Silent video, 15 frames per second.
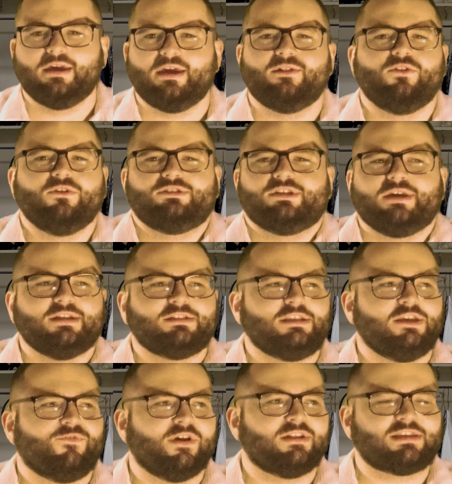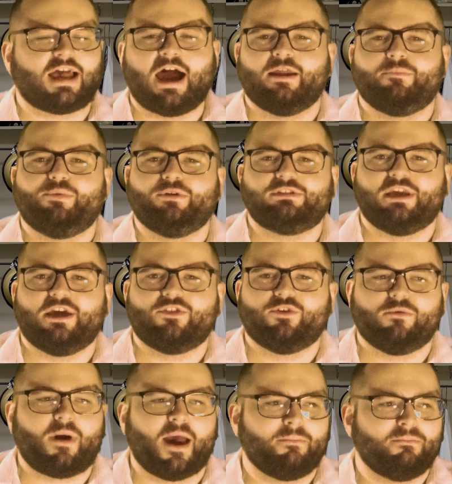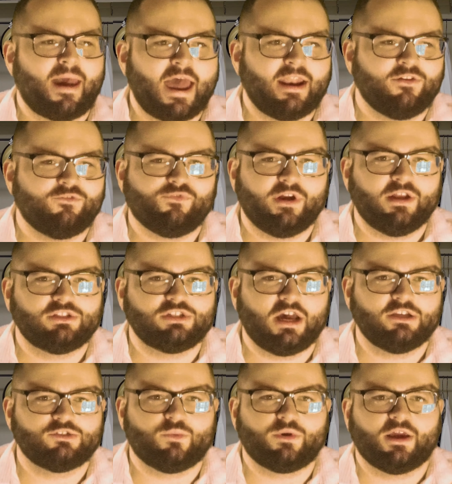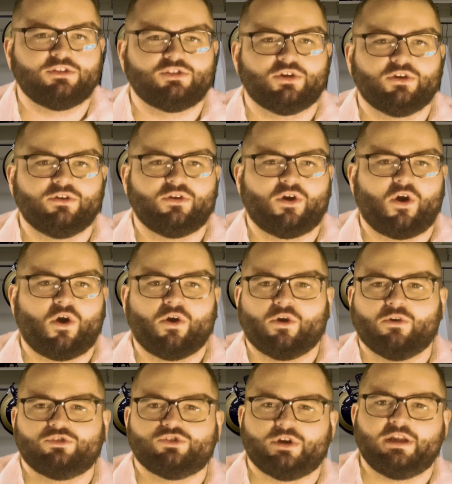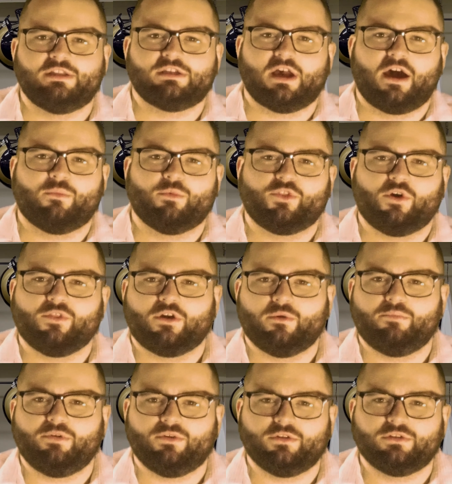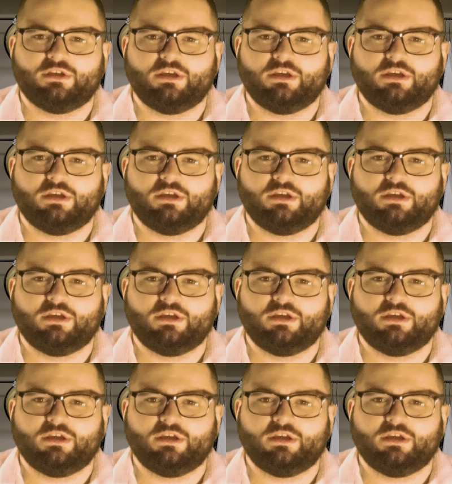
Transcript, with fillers: It looks like a defense I'd put together in my Madden franchise when I turn auto trades on with all the computer